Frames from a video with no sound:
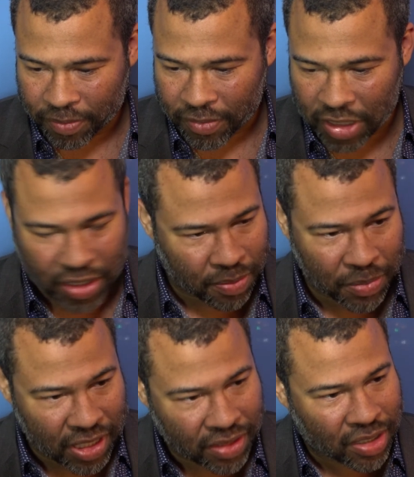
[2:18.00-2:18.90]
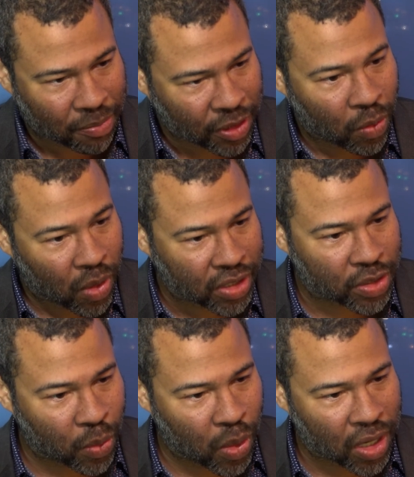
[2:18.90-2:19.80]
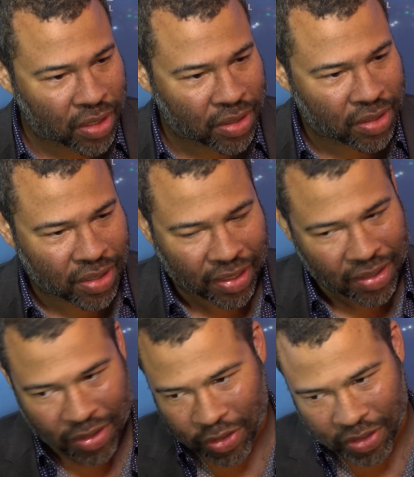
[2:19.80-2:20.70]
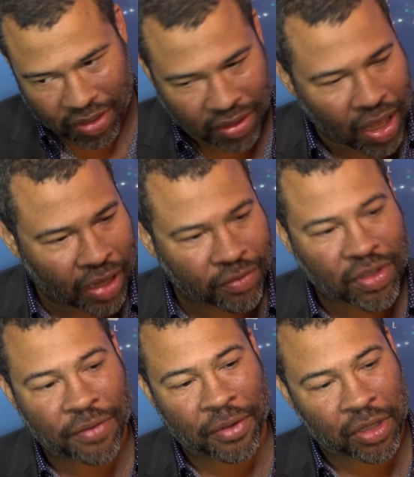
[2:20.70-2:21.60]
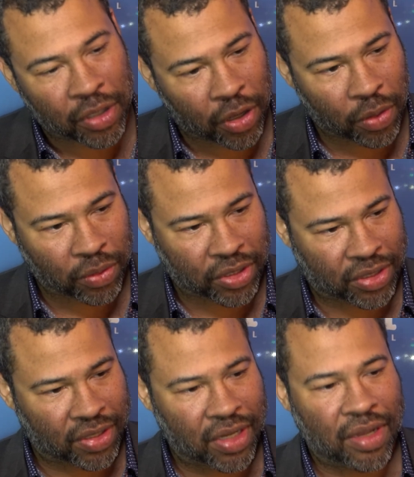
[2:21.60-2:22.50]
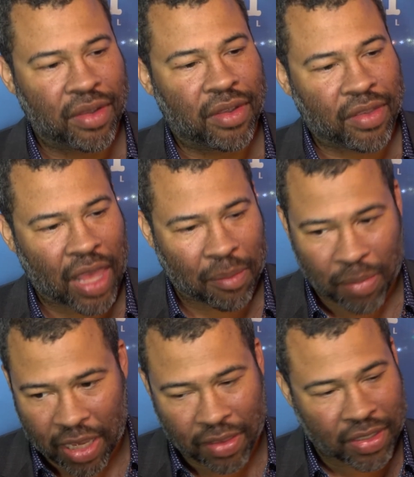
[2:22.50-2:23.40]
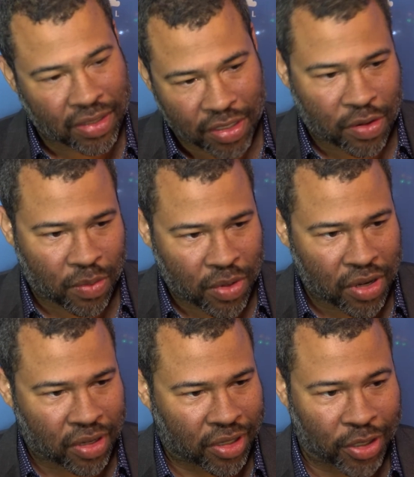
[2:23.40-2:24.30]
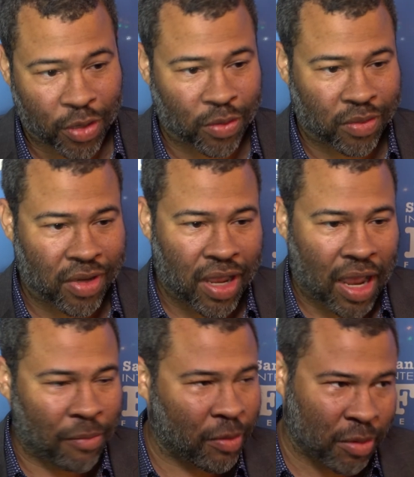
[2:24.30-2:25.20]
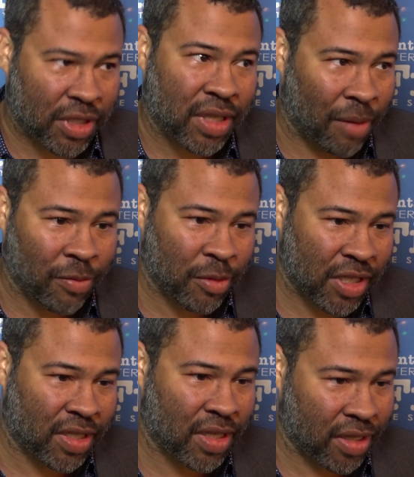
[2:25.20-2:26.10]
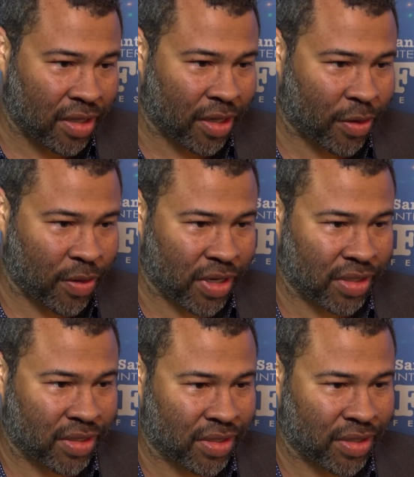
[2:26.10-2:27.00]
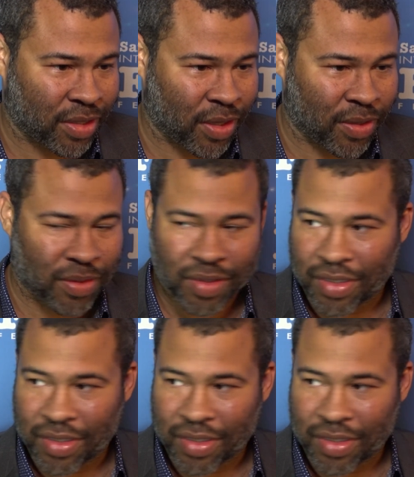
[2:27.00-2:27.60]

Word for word: to just mean something one to one. I think there's just a lot of different notes that made this deer work. You know, I'm from a, I'm from the city like Chris, so